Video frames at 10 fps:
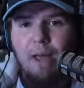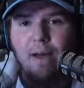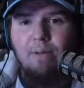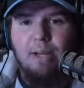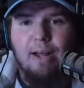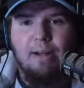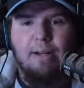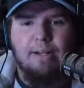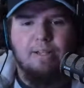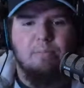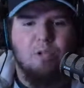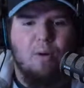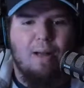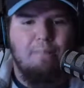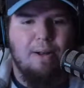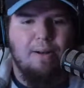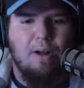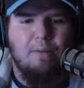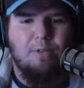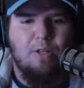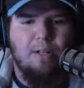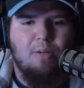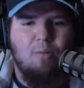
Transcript: haven't yet, click the subscribe button off to the